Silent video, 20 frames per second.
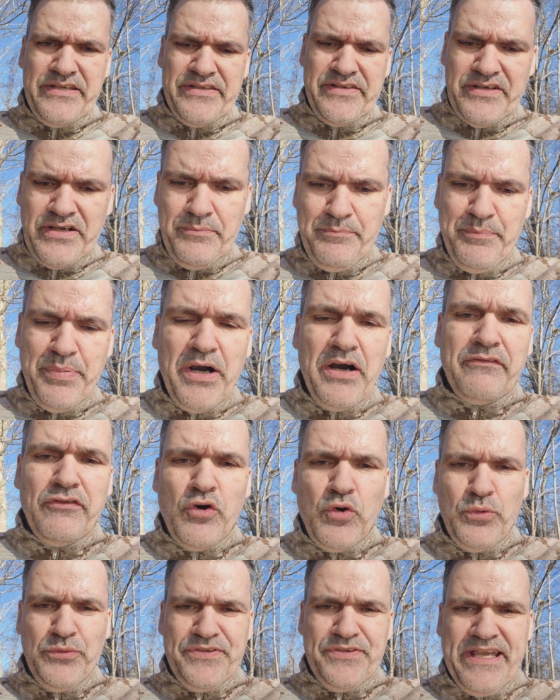above
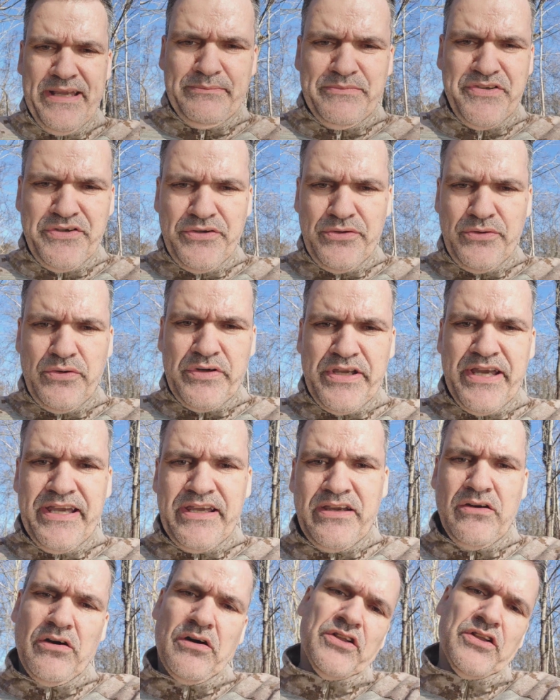Old Dam 2,
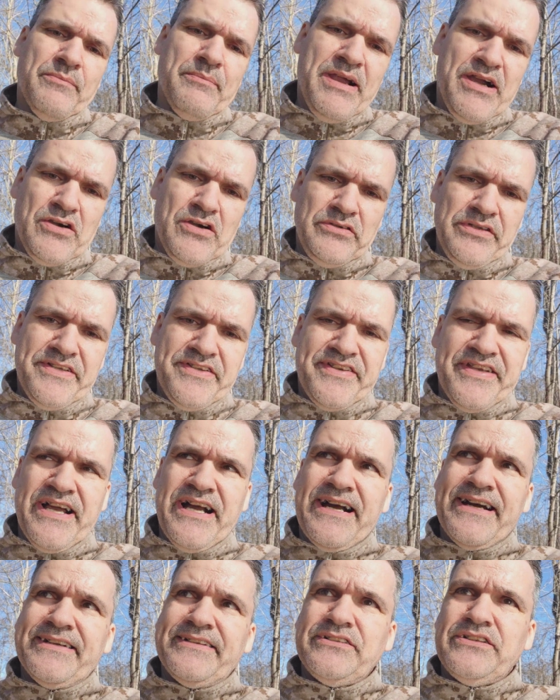okay? On the Maryland
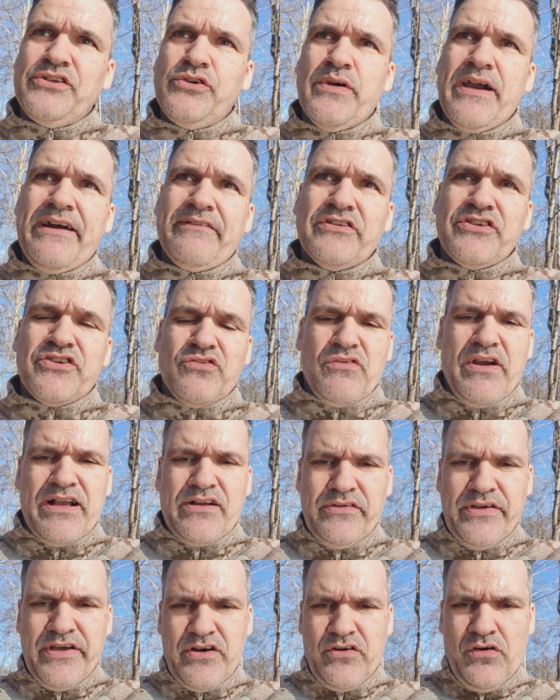side. You have it
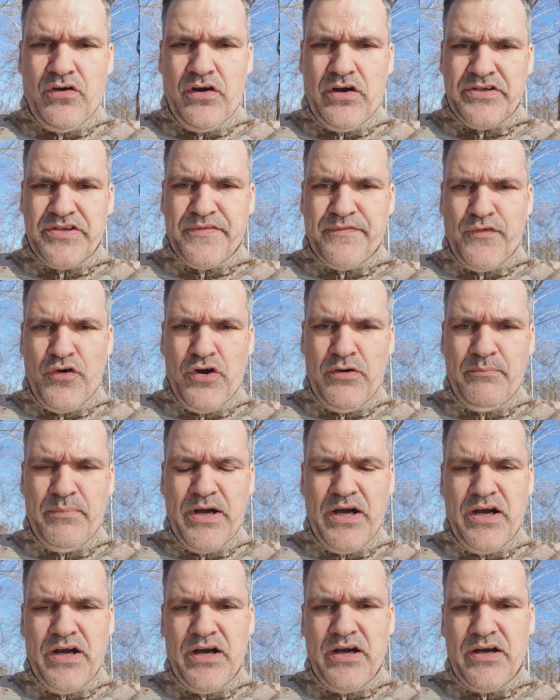directly across from
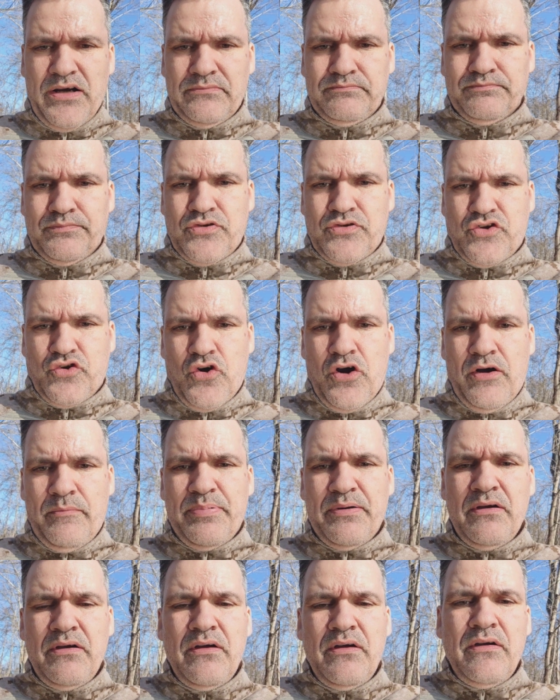Trump
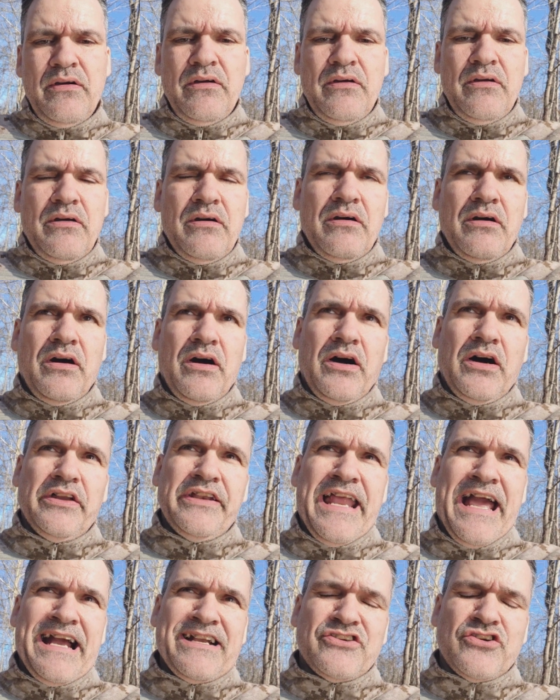
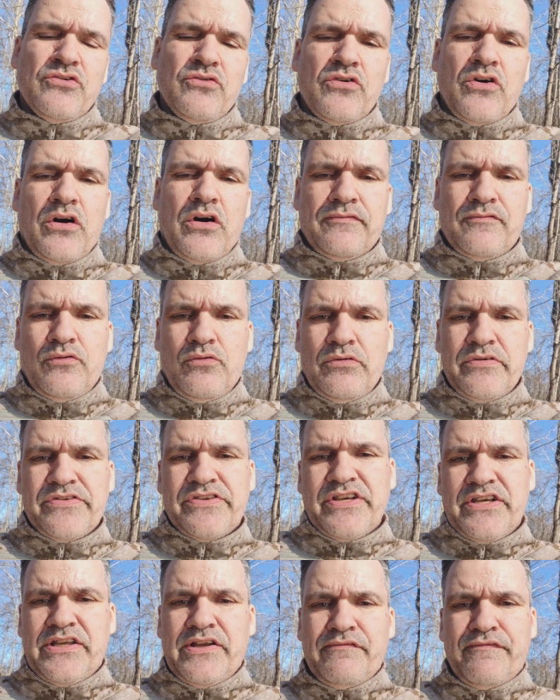National Golf Course,
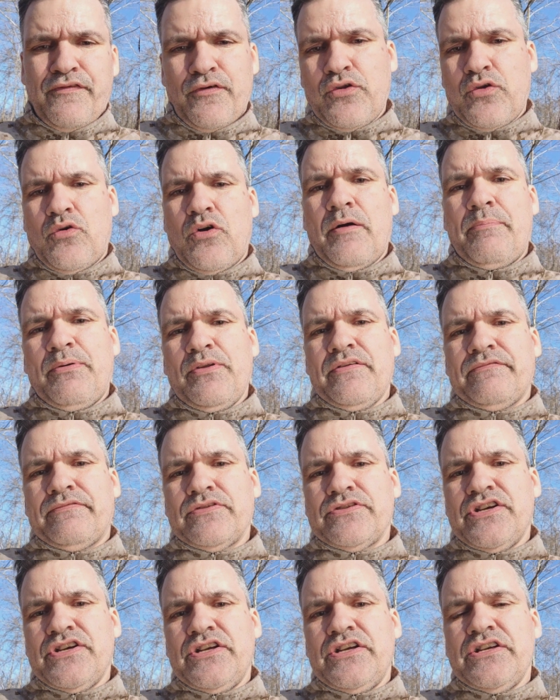and then further up on the
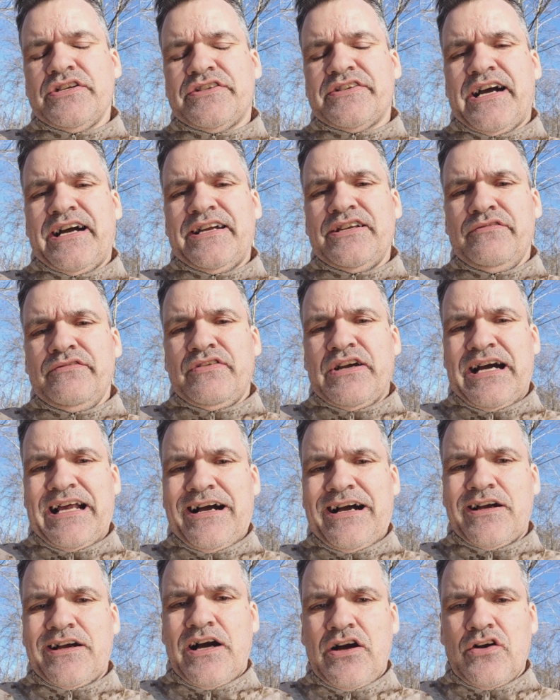Virginia side, you've got
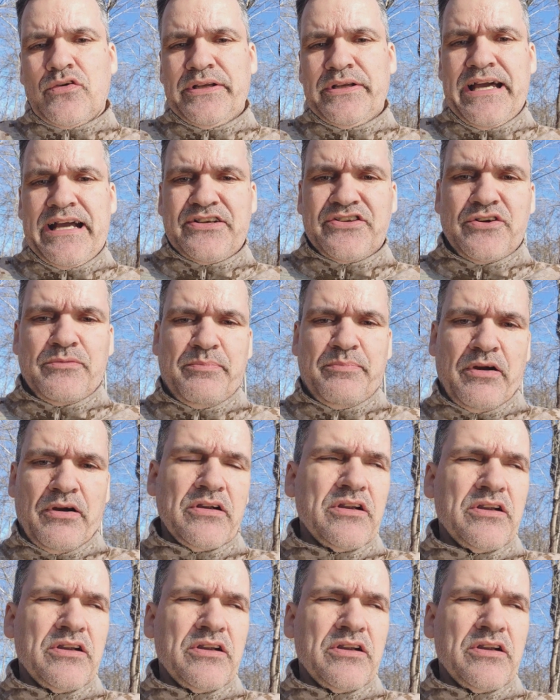Algonquin National Park.